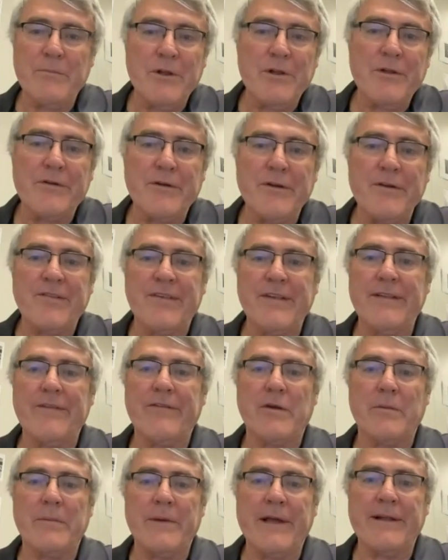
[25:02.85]
military
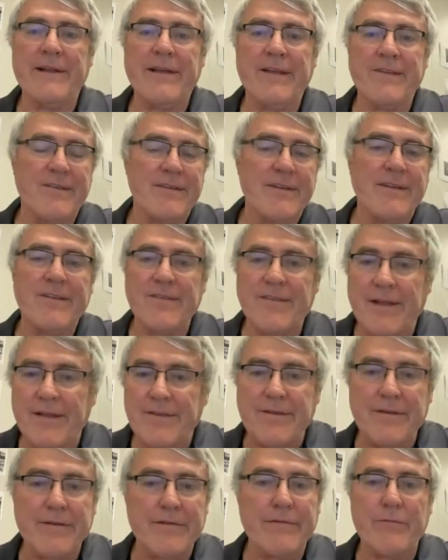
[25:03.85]
Sealift Command has an
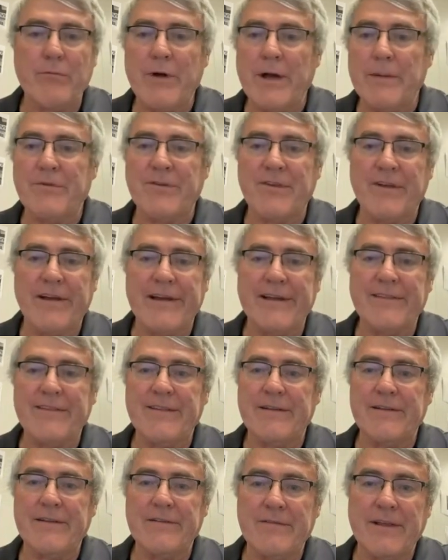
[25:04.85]
extensive website
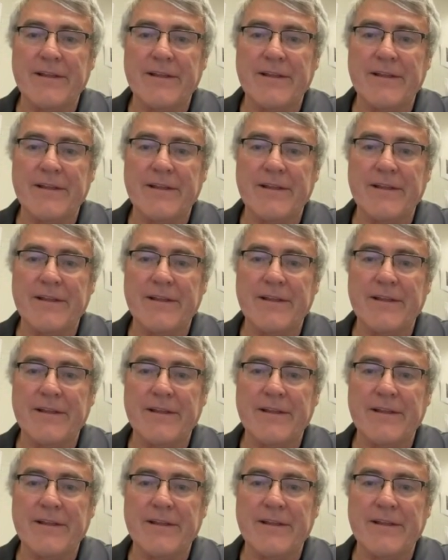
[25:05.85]
that